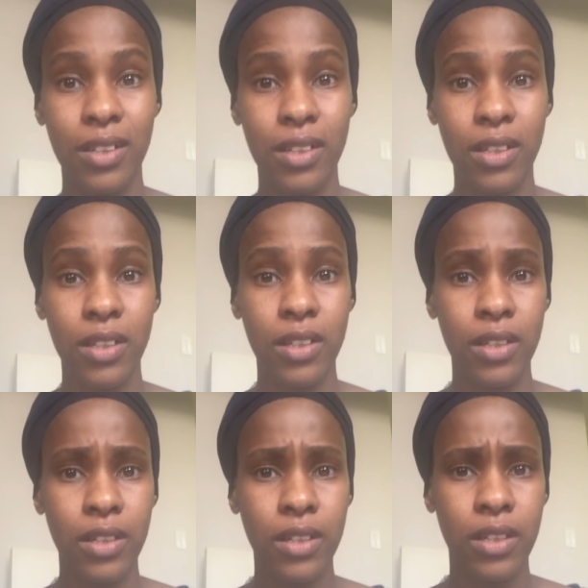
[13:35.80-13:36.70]

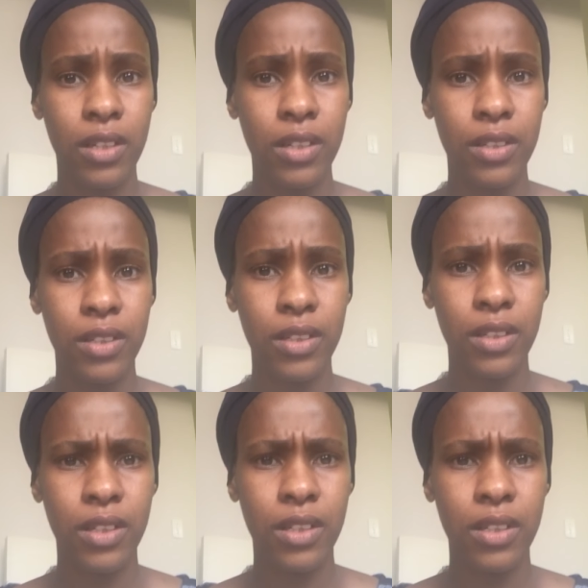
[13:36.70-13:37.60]

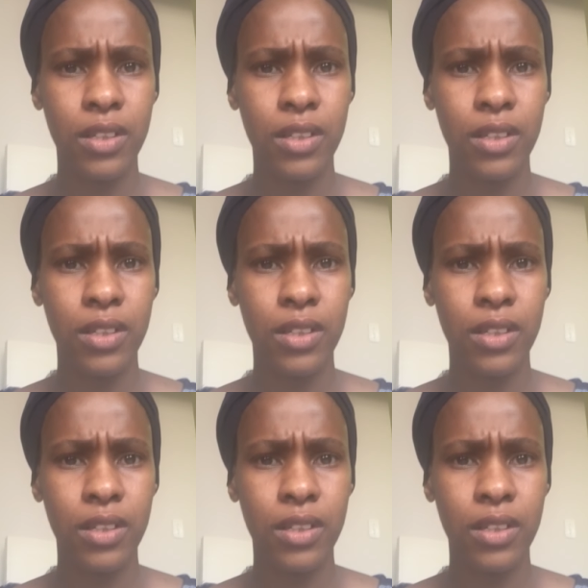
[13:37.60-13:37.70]
Nothing is said.